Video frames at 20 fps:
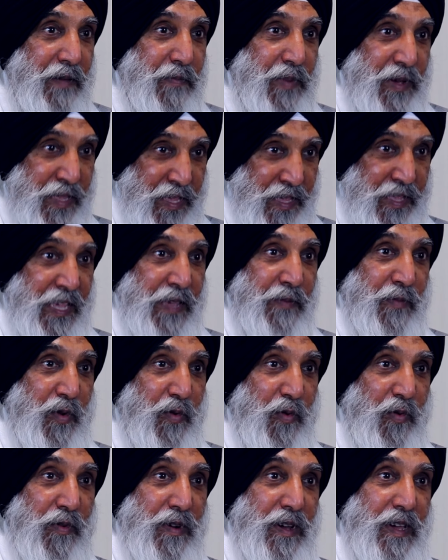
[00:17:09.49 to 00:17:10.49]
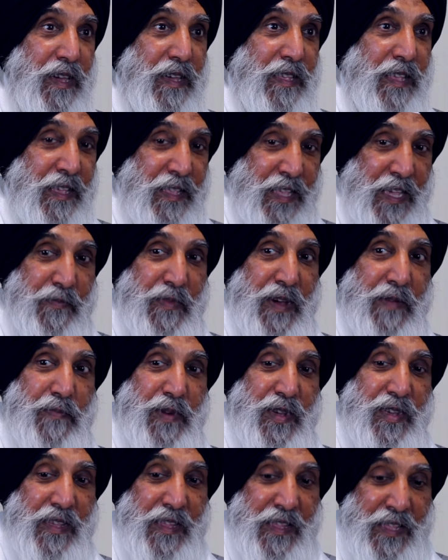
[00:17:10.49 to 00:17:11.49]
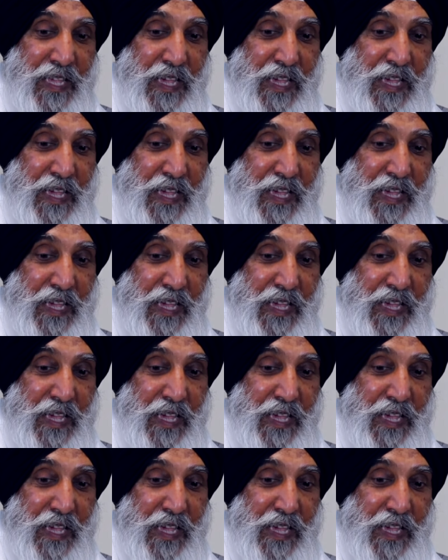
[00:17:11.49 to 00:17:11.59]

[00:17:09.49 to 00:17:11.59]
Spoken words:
But it's the same goal, the same ambition,